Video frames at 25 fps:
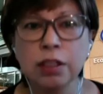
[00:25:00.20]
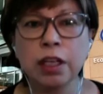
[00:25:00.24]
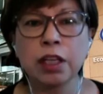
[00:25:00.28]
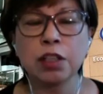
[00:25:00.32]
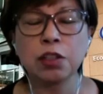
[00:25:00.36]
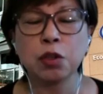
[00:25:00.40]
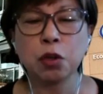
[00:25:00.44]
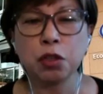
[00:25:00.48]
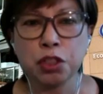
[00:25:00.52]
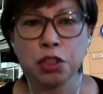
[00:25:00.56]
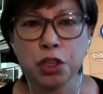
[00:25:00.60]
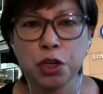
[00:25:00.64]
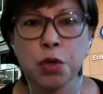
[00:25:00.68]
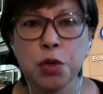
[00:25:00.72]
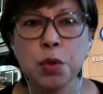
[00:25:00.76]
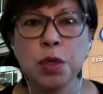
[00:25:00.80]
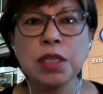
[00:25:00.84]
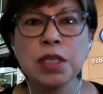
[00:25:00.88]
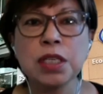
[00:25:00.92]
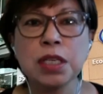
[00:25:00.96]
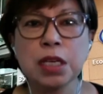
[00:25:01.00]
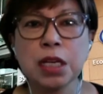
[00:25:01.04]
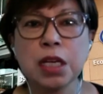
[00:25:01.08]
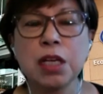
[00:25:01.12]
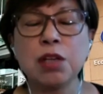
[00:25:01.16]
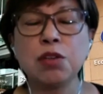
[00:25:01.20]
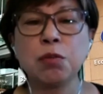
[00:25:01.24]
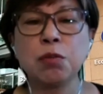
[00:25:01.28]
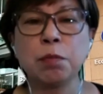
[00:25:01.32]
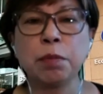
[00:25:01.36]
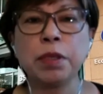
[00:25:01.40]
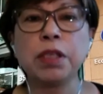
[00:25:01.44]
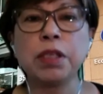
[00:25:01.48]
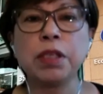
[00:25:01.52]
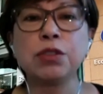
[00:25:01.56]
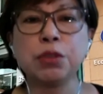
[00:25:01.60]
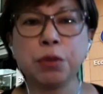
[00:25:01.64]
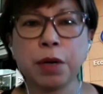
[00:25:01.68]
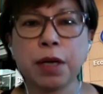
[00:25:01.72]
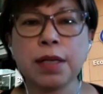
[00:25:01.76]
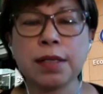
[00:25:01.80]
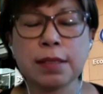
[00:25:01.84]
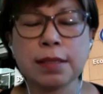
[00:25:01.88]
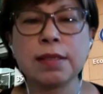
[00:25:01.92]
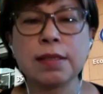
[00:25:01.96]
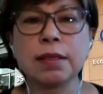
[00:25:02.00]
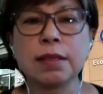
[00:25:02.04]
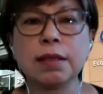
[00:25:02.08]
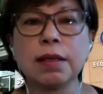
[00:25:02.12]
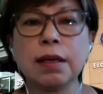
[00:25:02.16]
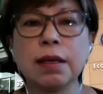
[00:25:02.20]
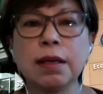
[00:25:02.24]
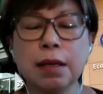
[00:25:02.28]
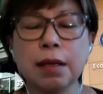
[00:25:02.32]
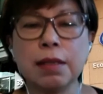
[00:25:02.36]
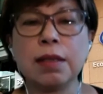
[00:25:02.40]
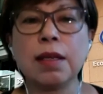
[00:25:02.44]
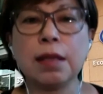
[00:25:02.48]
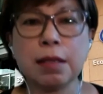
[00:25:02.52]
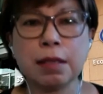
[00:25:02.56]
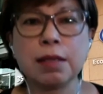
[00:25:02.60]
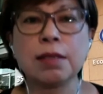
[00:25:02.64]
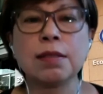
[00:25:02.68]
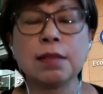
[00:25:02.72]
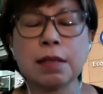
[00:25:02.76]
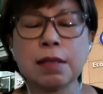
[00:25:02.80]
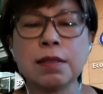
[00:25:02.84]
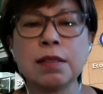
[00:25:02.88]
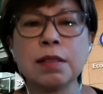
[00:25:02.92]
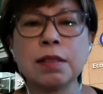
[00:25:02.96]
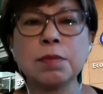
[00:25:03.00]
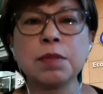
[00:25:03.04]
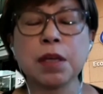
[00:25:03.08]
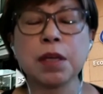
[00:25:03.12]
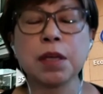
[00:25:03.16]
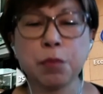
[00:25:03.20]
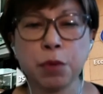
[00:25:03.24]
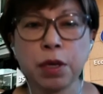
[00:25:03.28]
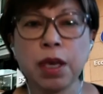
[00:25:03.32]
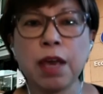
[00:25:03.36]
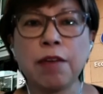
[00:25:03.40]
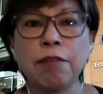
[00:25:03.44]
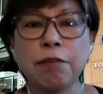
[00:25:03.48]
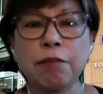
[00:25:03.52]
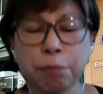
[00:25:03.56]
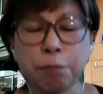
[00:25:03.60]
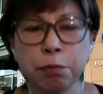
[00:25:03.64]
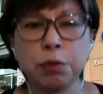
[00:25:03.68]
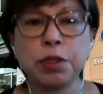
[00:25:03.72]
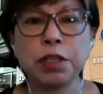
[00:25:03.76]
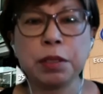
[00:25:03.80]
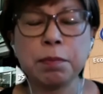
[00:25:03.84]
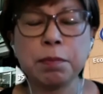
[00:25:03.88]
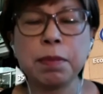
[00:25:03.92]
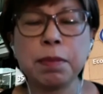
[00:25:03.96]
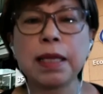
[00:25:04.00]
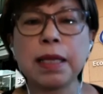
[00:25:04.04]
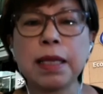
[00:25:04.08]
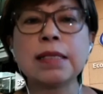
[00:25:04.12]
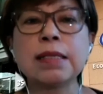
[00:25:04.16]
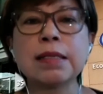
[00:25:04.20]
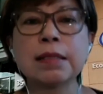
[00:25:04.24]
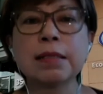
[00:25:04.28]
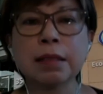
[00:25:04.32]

continuous need to build trust in the systems that we have put in place.